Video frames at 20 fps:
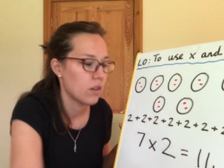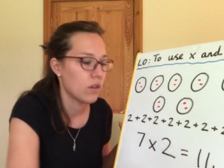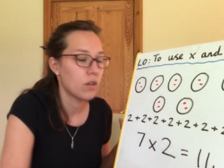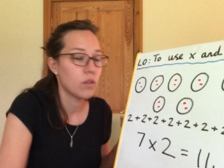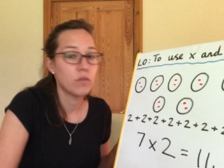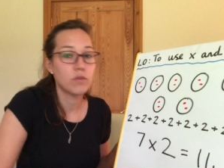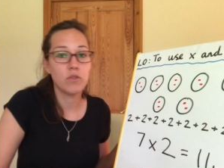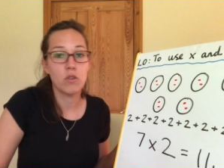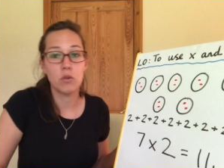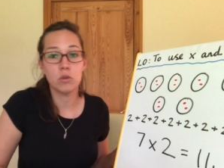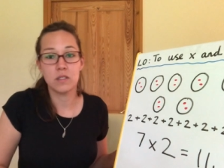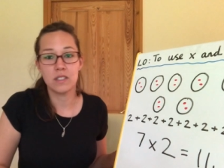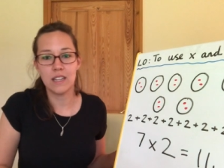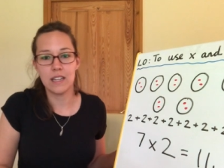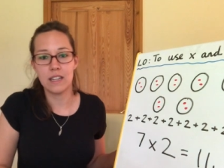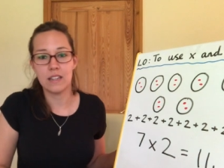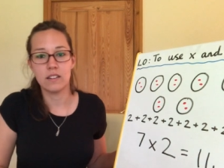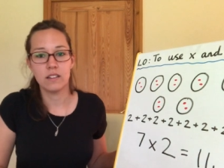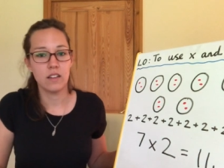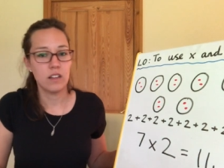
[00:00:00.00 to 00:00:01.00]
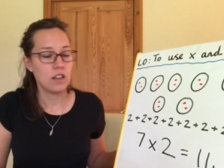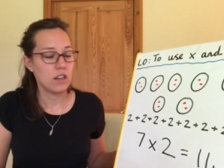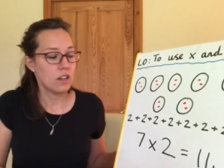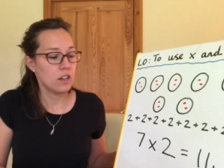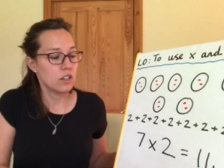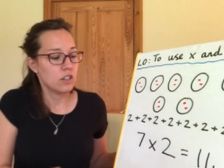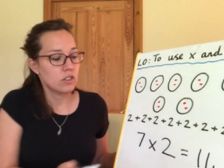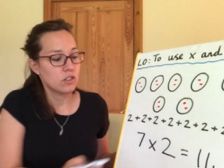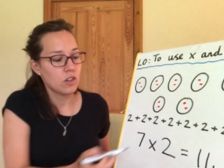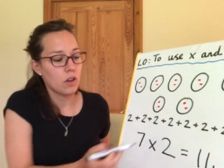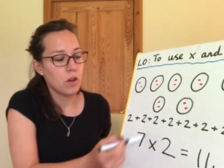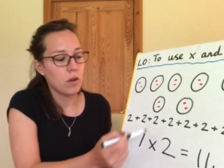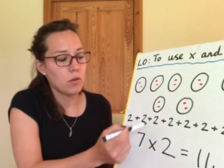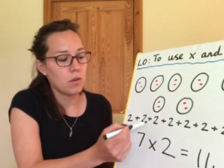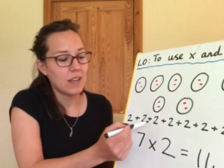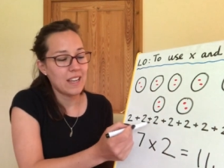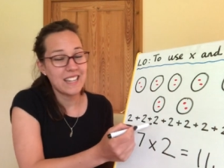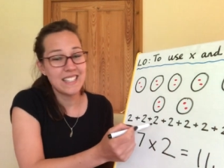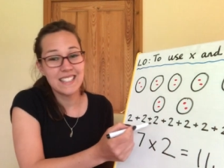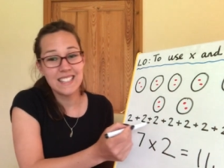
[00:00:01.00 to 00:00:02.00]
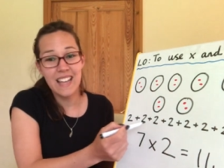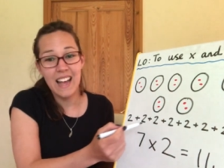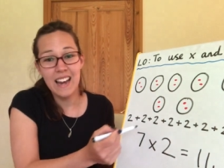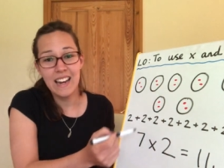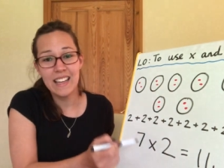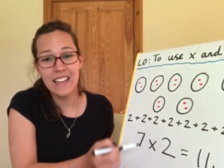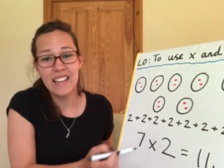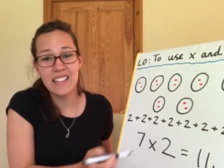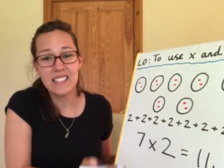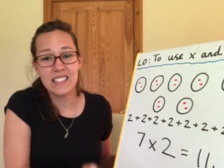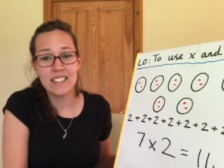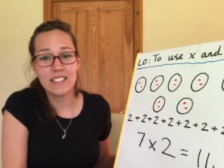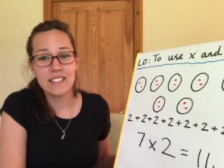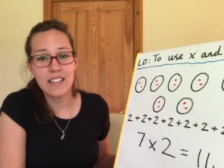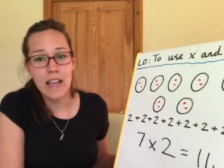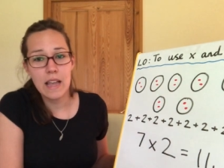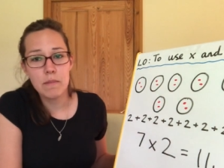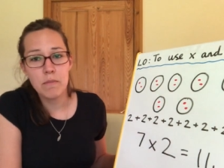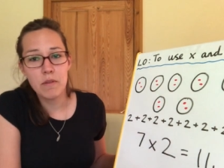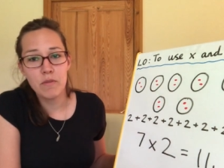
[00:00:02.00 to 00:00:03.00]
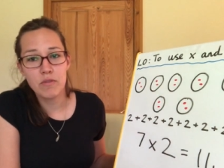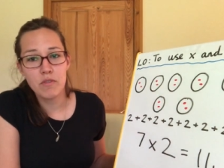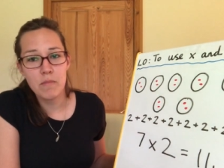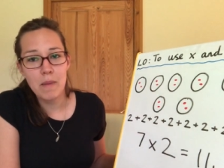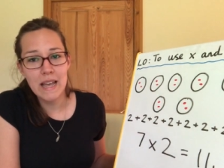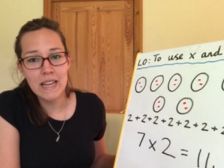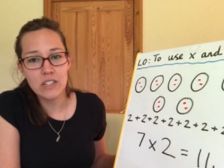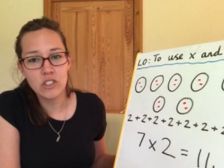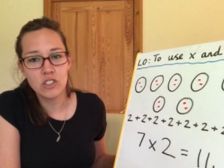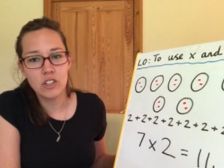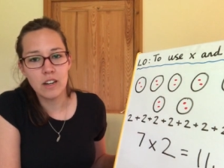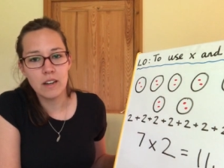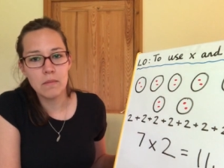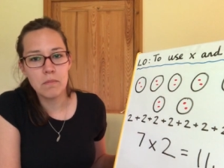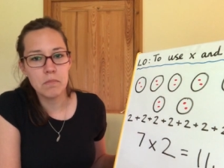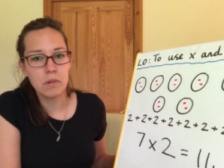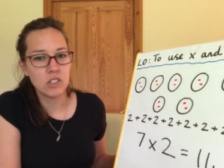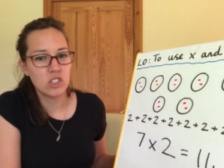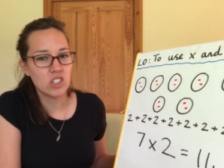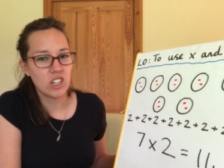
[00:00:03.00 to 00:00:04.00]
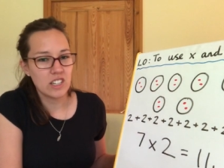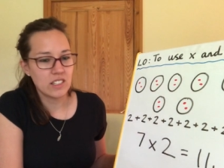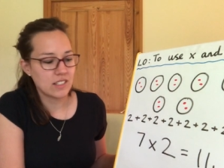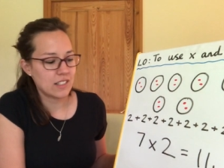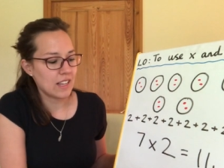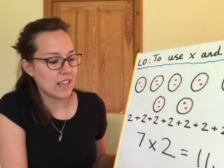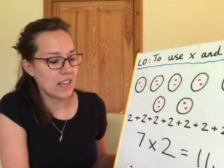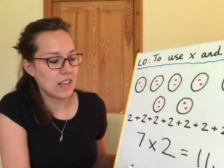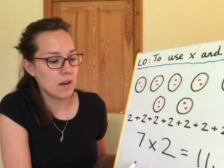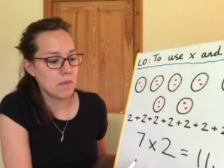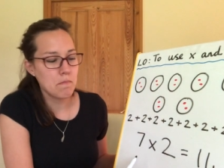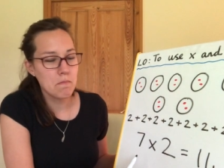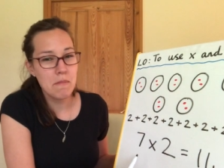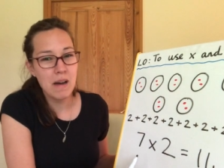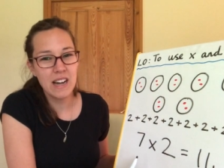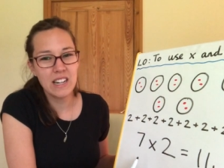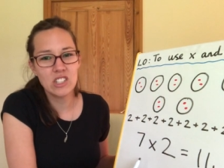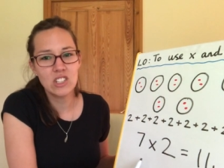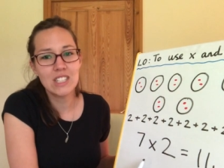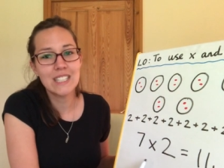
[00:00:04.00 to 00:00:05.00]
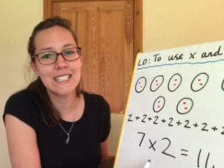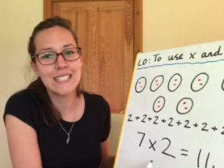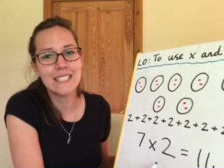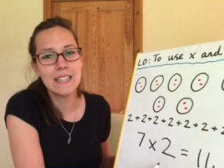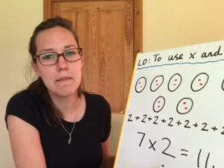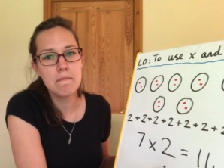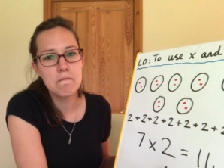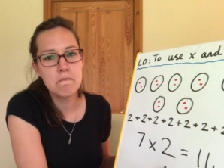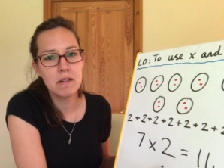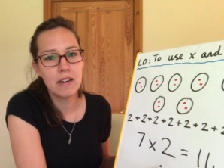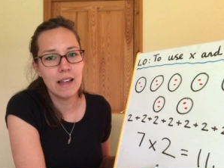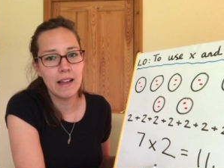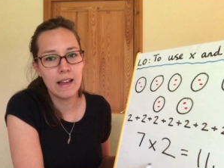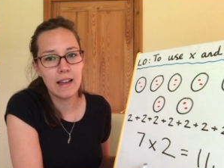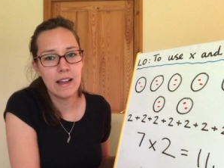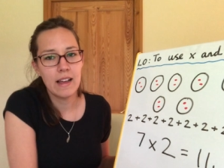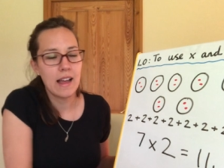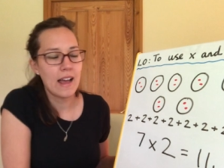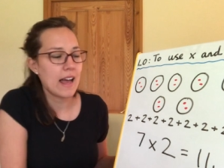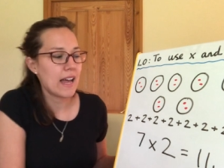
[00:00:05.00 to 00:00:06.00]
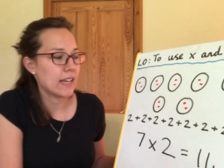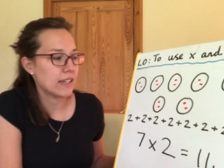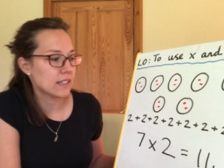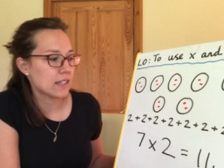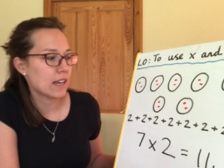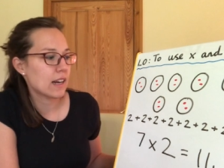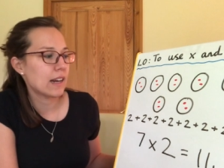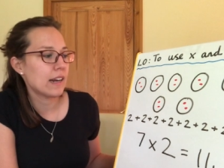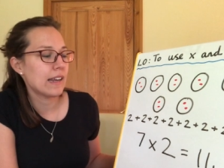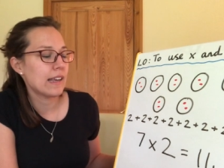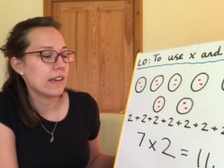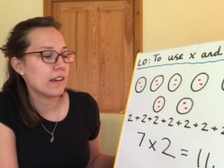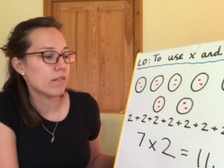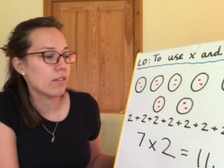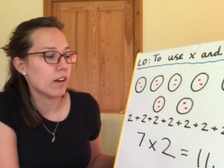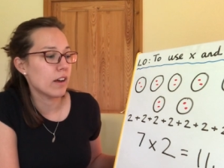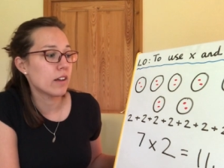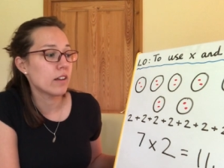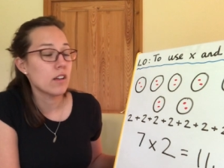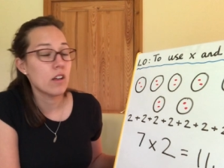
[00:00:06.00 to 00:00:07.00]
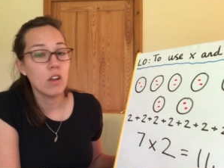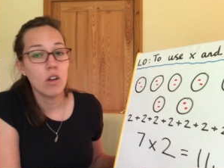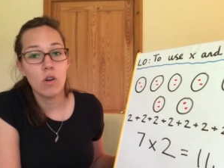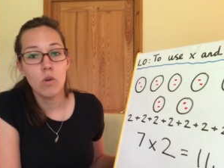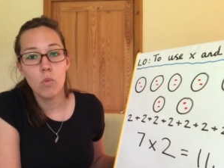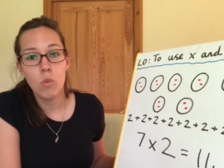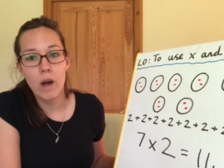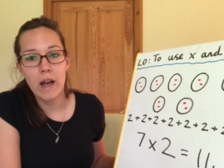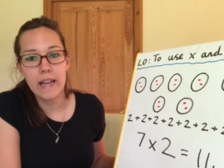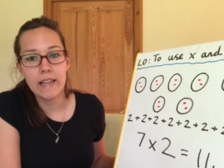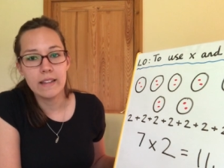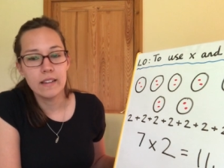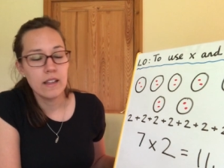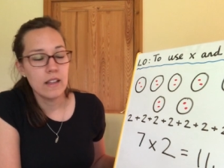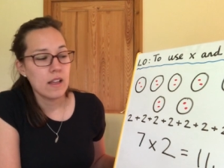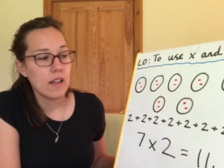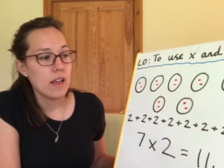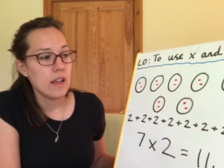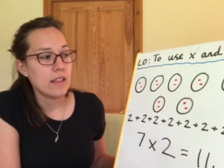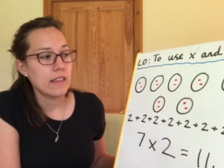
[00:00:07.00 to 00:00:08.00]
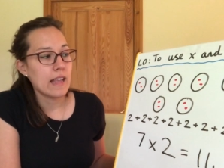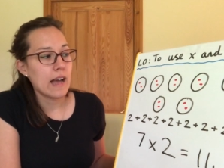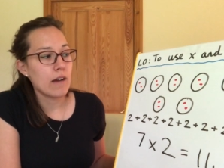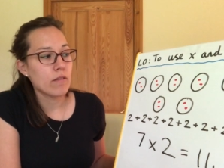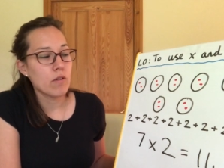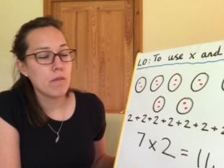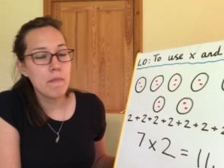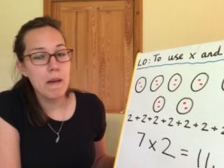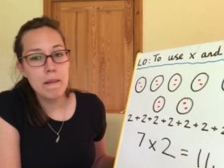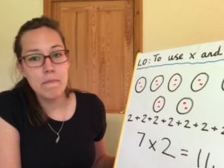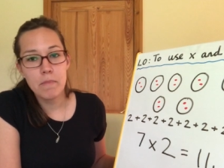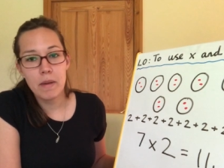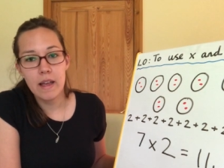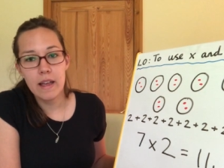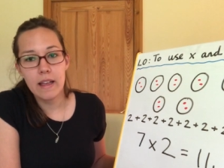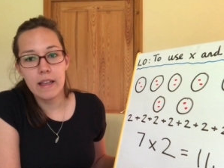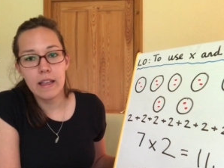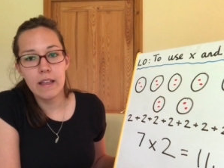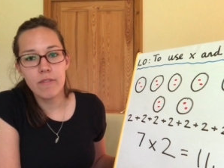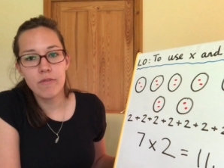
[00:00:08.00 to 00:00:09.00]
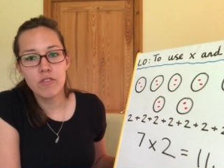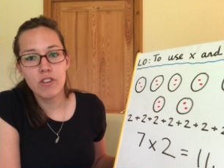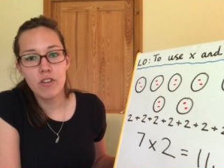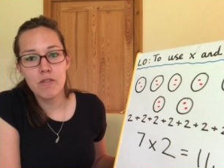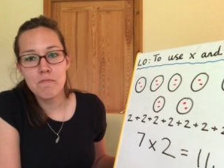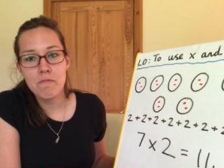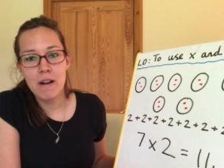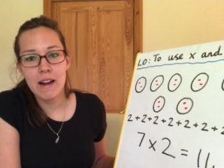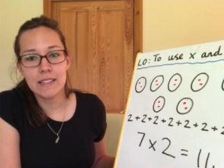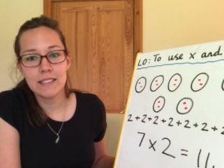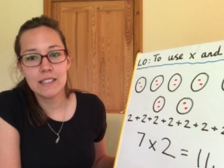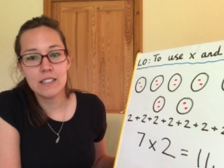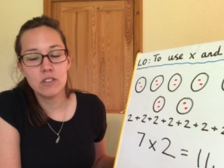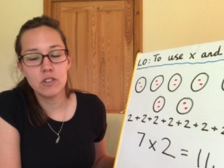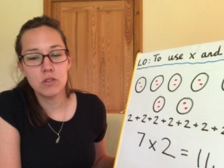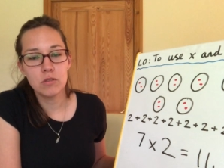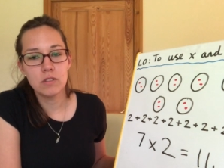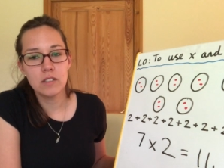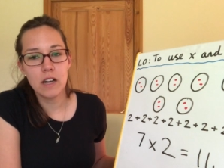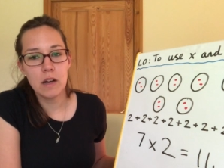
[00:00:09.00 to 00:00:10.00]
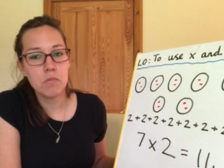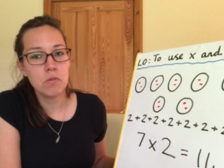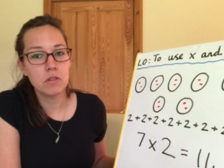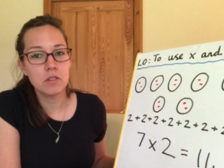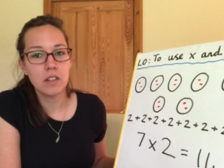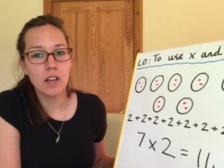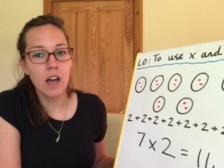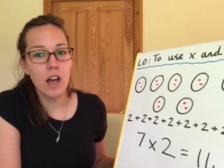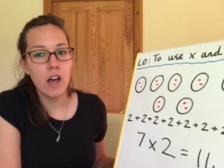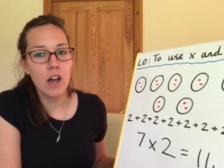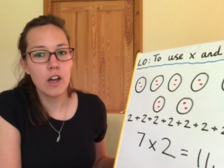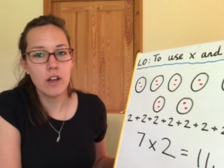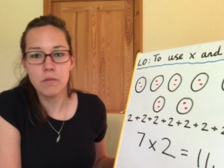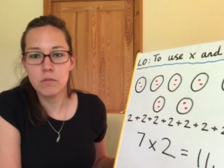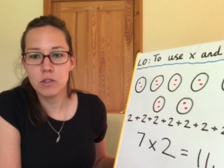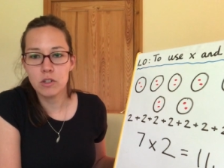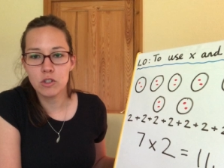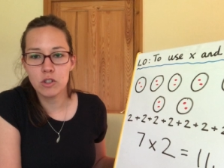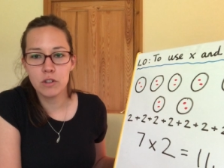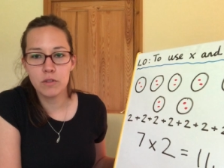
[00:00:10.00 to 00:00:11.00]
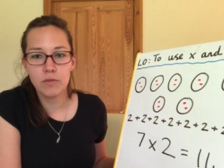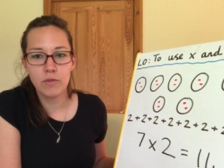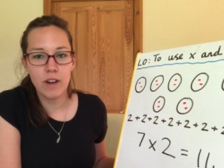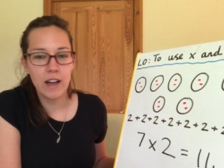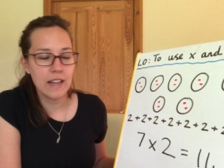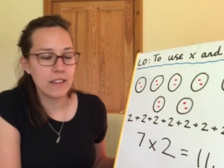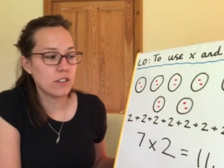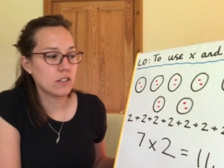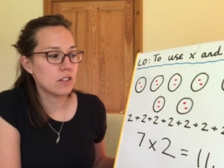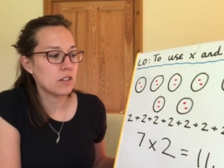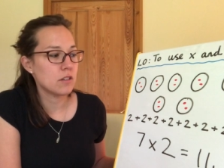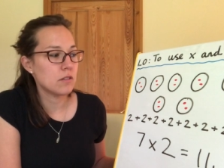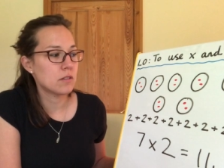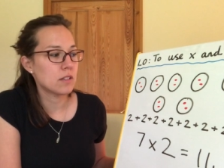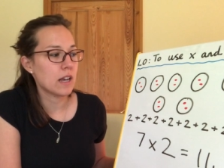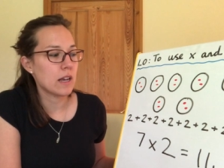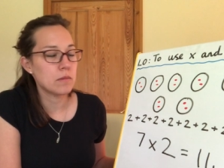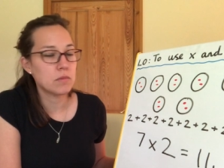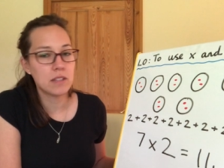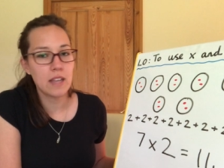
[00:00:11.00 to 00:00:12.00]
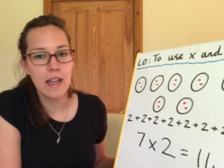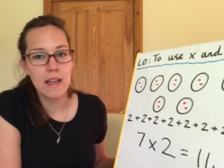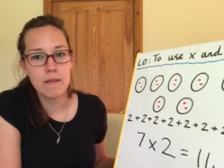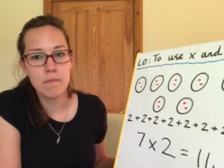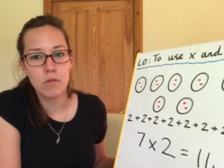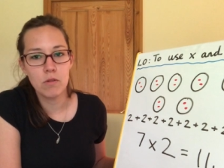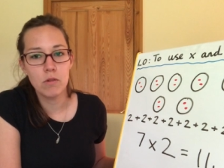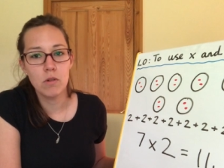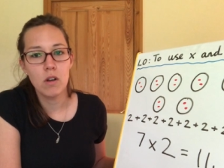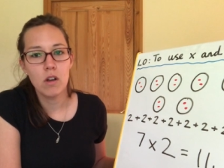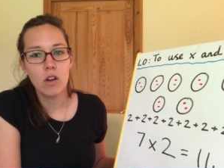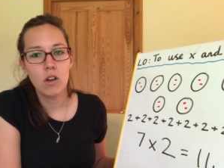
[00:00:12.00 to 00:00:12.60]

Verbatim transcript: 14. So it's telling us the same information, but just in a much simpler and clearer way. Now remember, if you've practiced your doubles at home, you should find the two times table